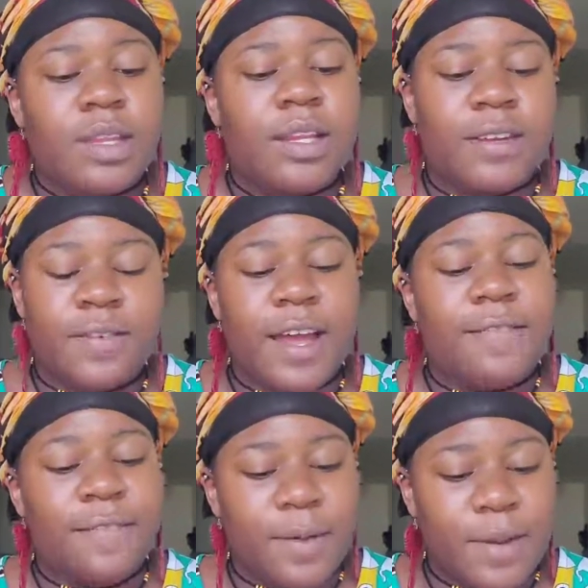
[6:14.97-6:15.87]

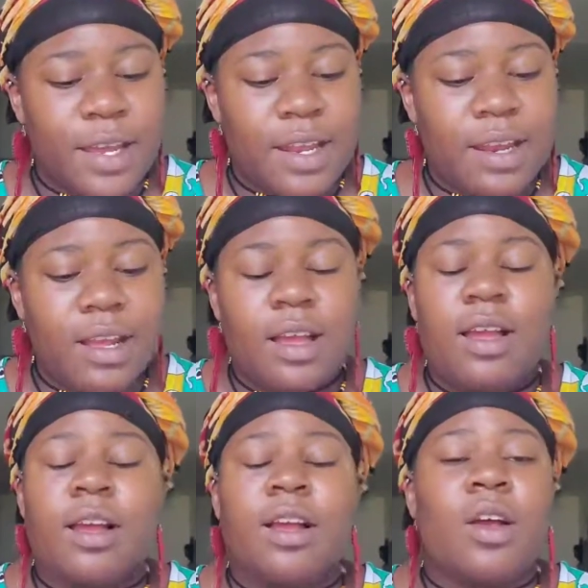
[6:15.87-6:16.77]
Divine feminine
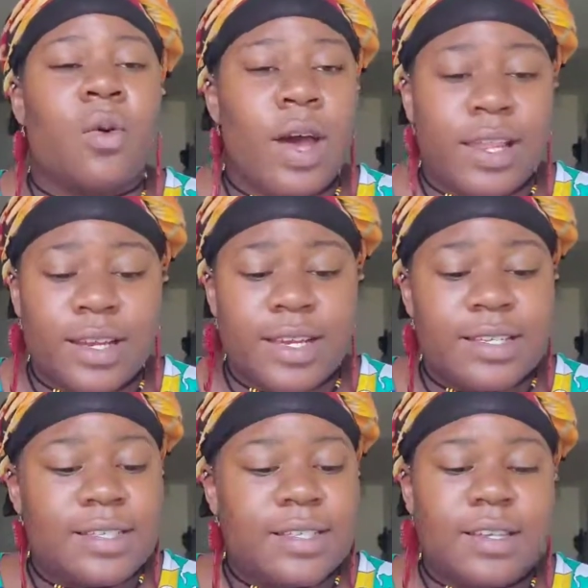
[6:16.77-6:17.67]

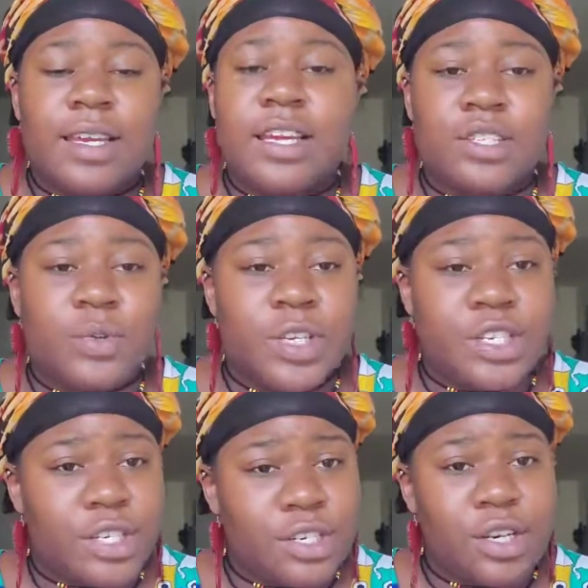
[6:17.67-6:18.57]
qualities:
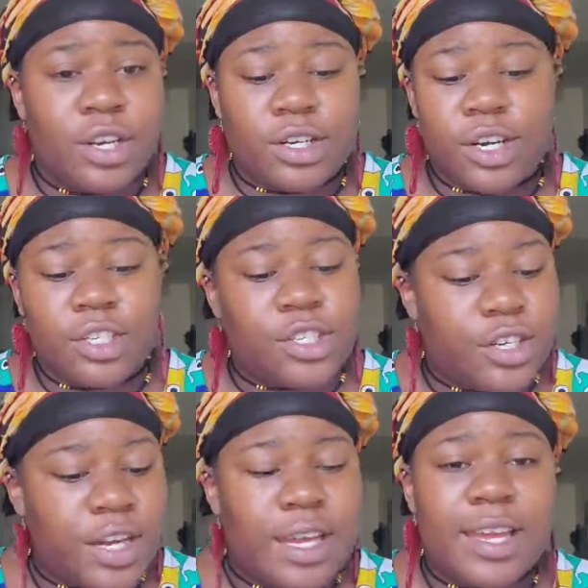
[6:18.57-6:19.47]
intuition,
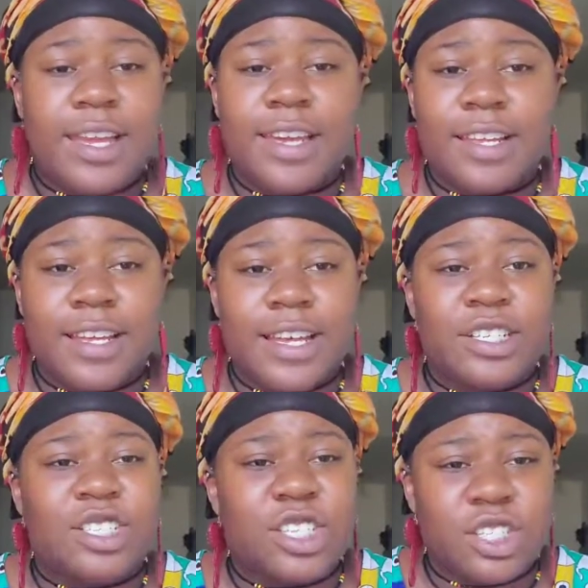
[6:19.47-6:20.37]
nurturing,
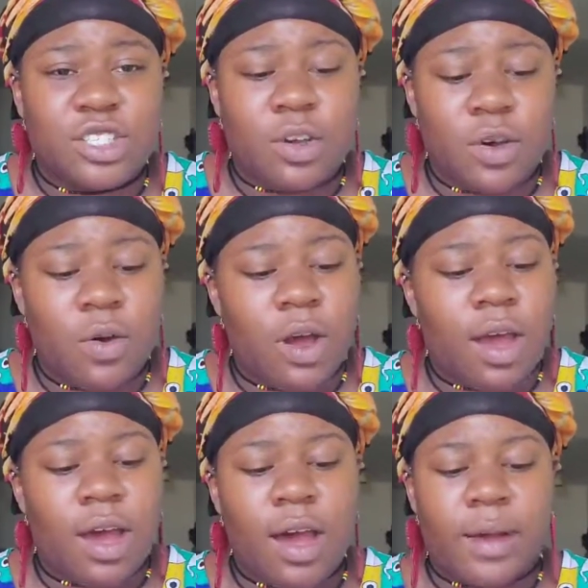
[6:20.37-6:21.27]
healing, gentle,
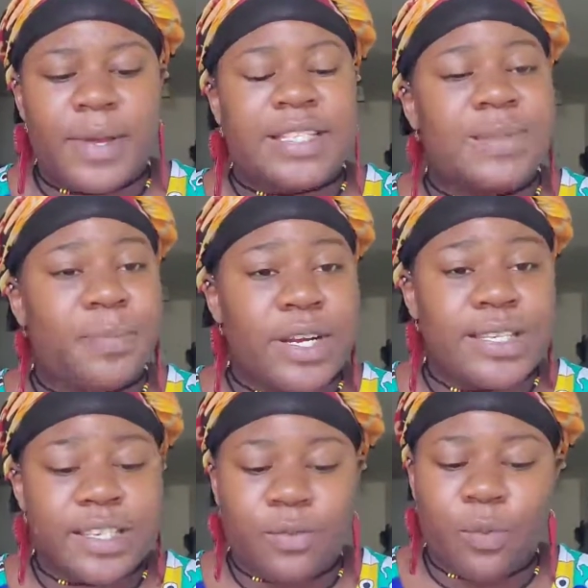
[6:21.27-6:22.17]

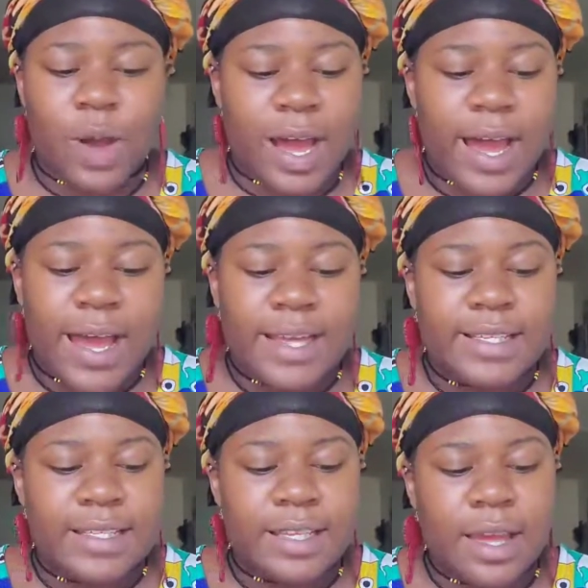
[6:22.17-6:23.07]
expressive,
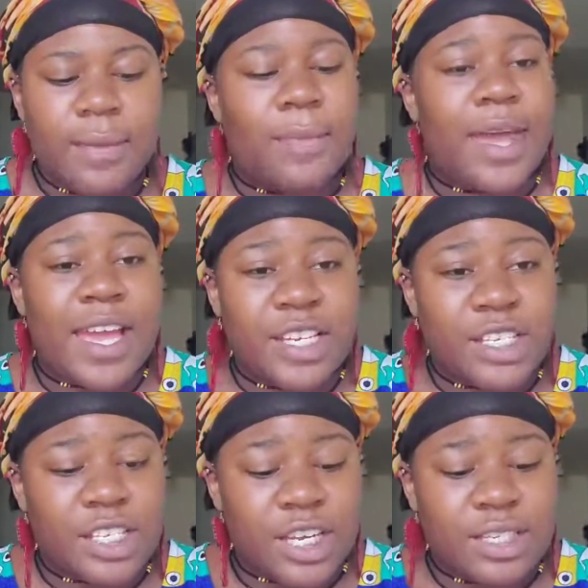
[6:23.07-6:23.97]
wise,
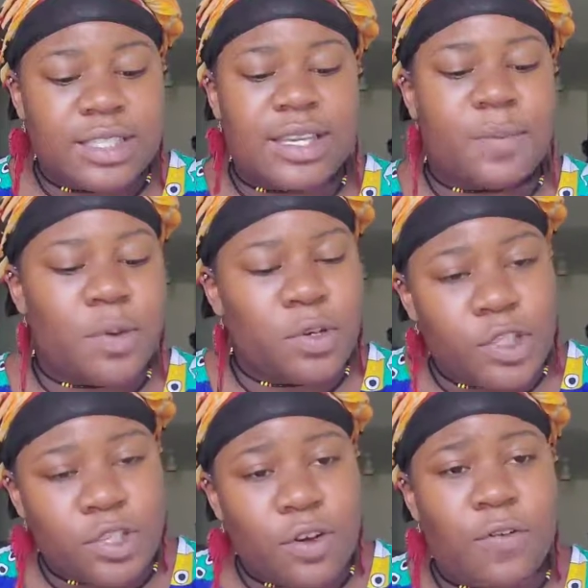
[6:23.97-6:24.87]
patient,
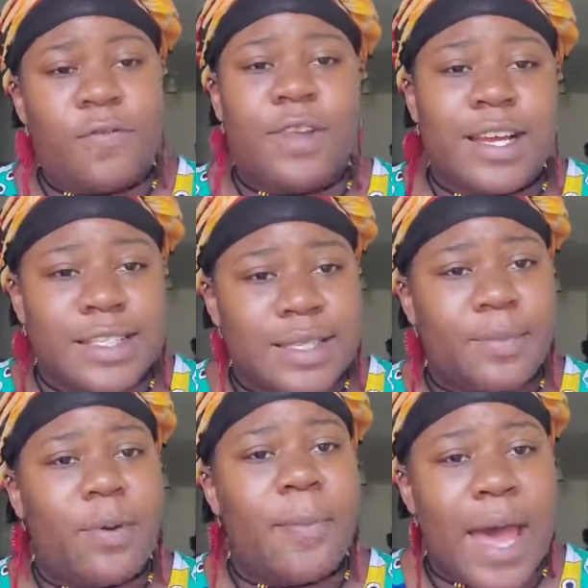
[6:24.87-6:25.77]
emotional,
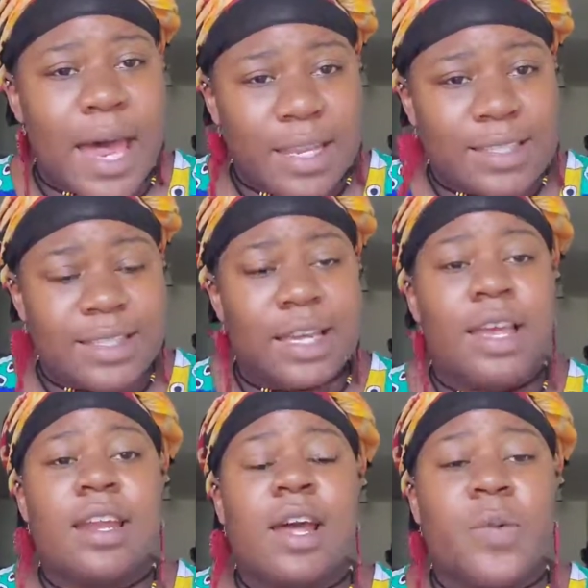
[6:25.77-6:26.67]
flexible, balancing.
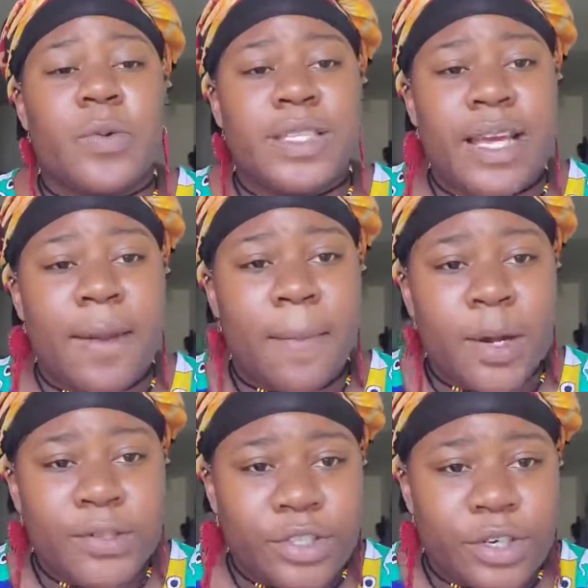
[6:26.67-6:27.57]
Now, when we say
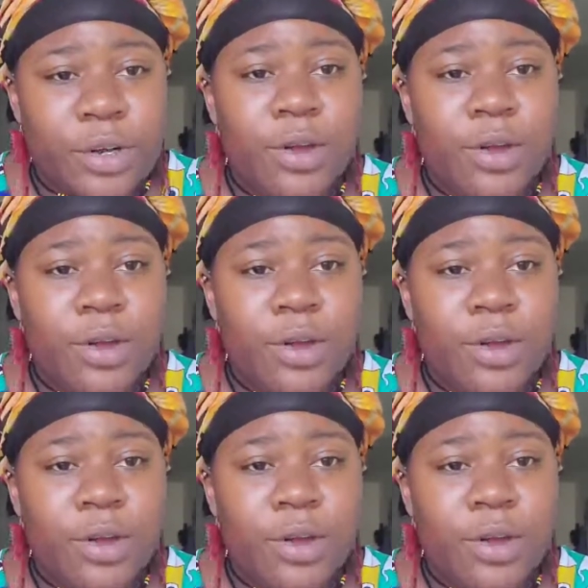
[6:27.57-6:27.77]
emotional,